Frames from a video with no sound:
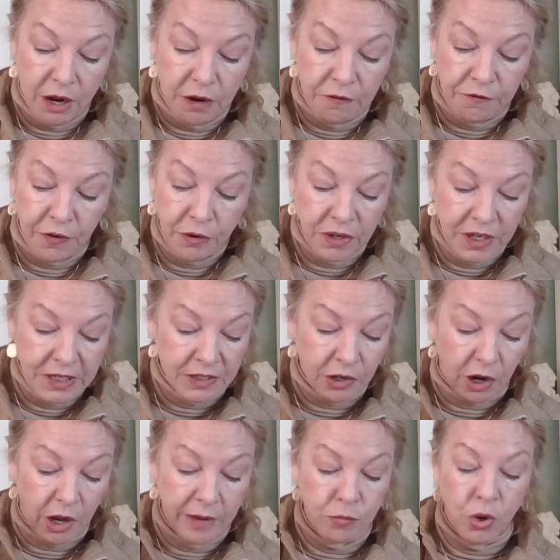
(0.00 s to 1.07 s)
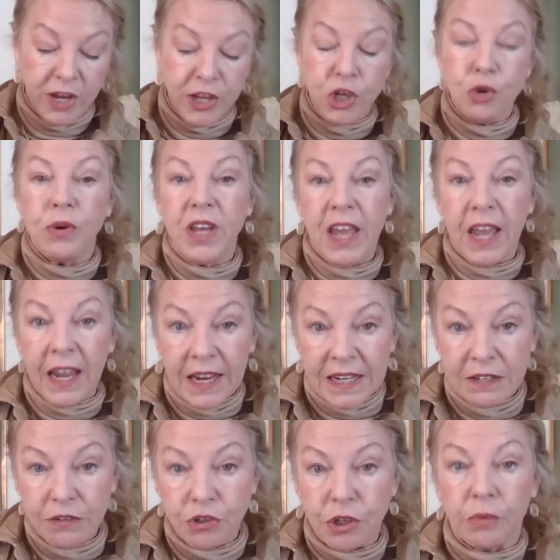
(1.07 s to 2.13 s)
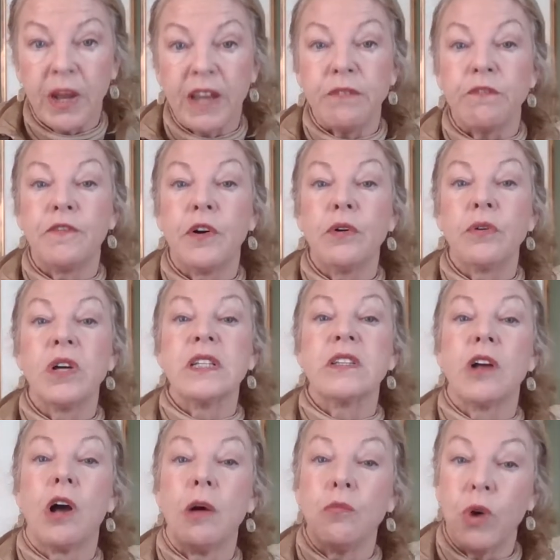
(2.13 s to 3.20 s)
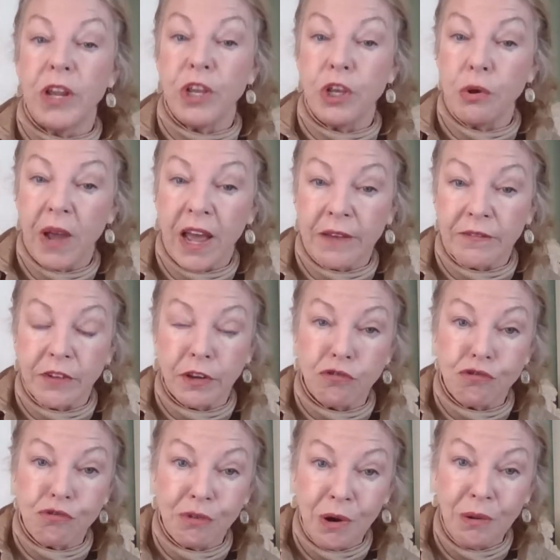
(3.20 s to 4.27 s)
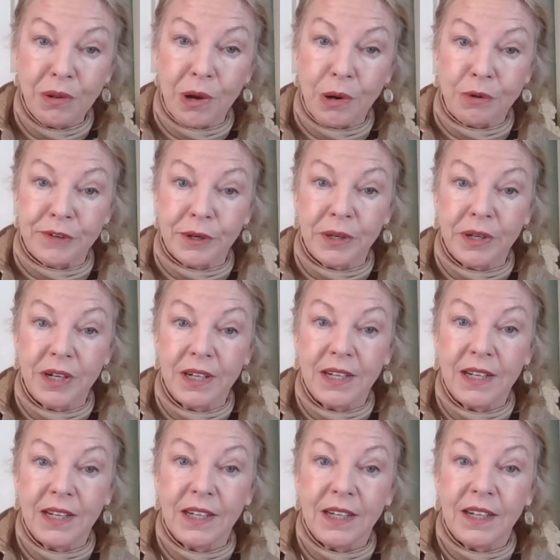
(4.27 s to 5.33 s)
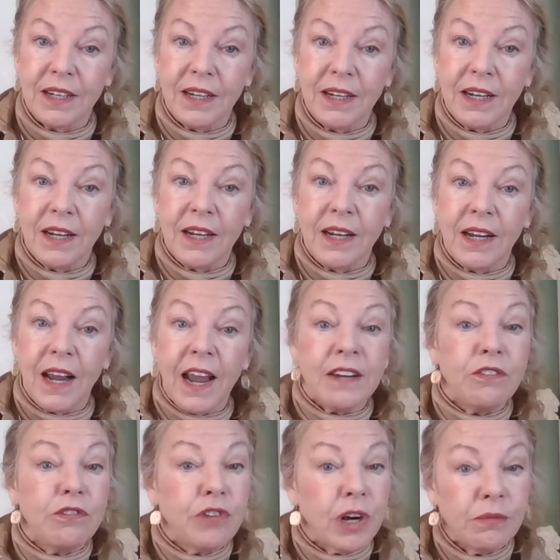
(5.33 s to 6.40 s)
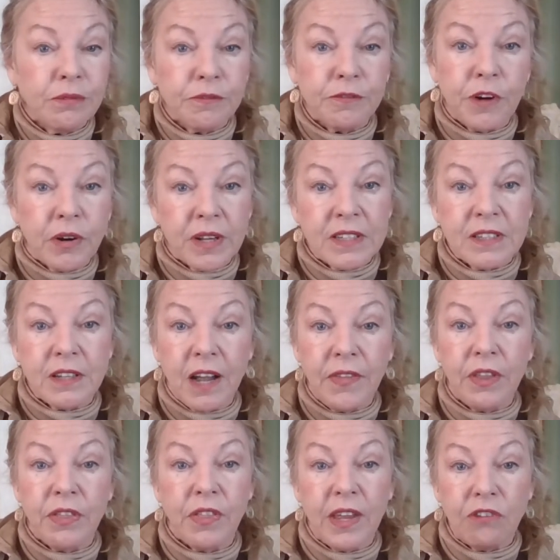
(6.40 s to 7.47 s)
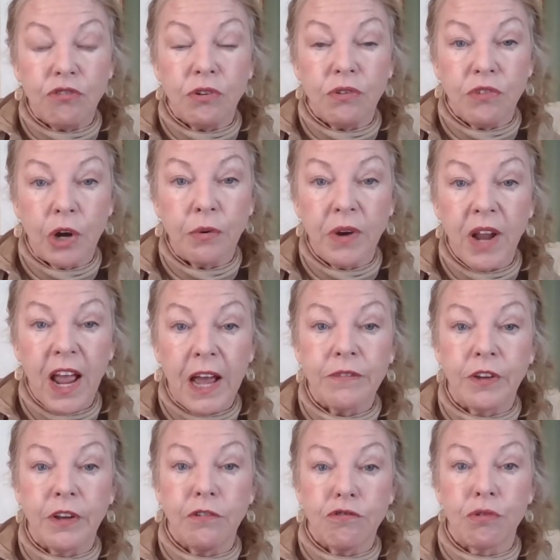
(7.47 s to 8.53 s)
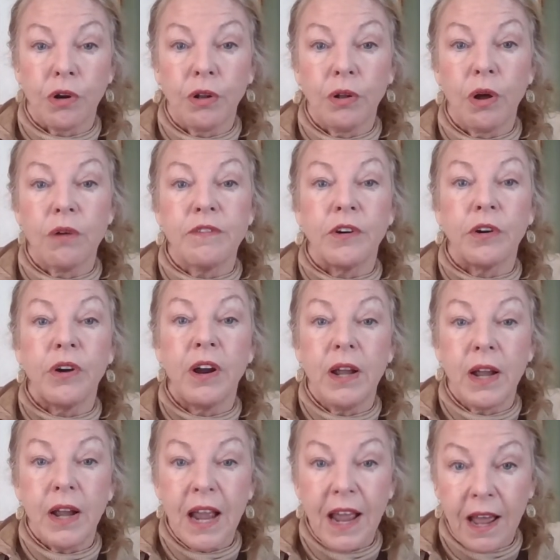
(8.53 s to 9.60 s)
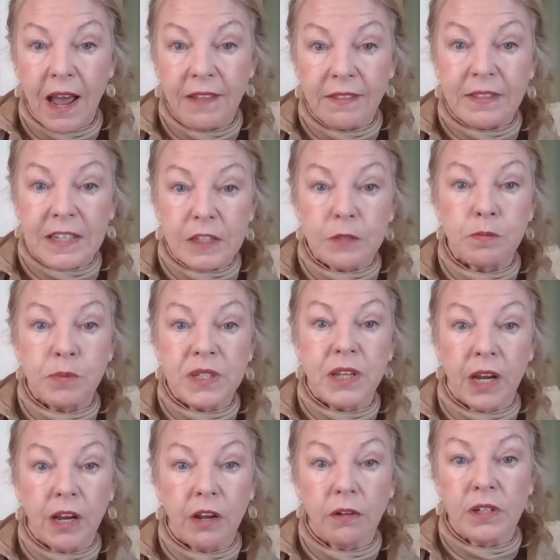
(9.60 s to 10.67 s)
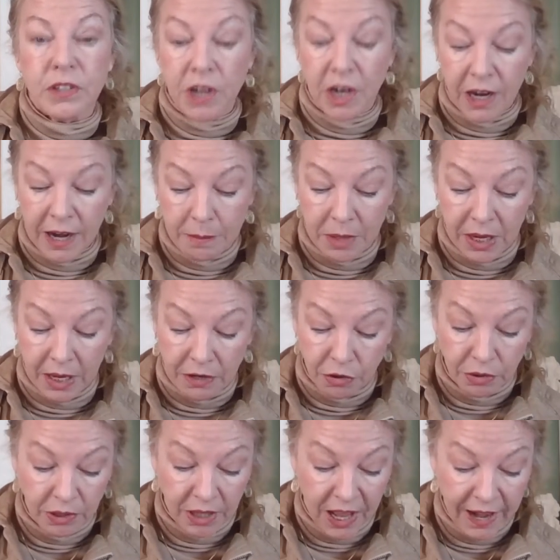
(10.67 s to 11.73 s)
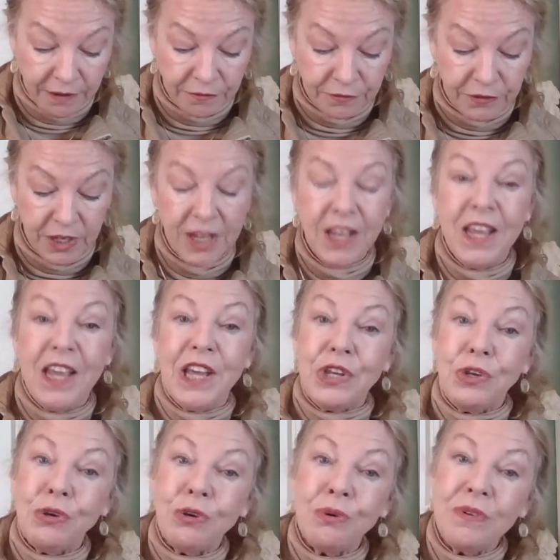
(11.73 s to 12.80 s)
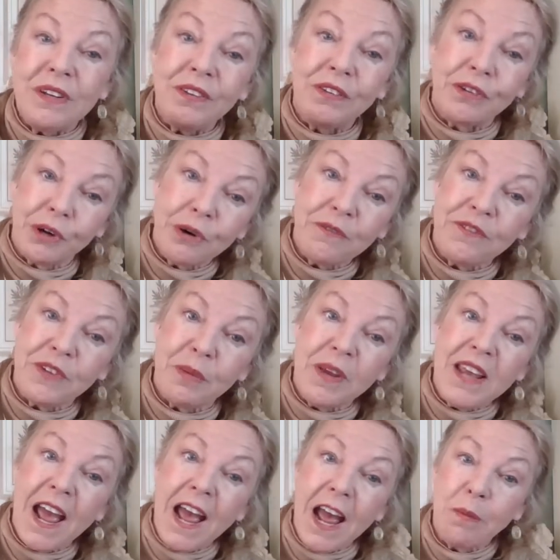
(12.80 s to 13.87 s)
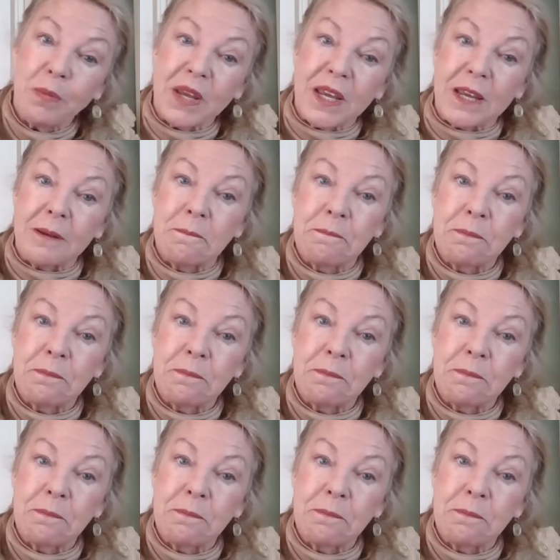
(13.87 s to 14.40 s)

Focus on what you can do and focus on what you have control over. And don't focus on the things you don't have control over at this particular time in your life. You deserve to be happy.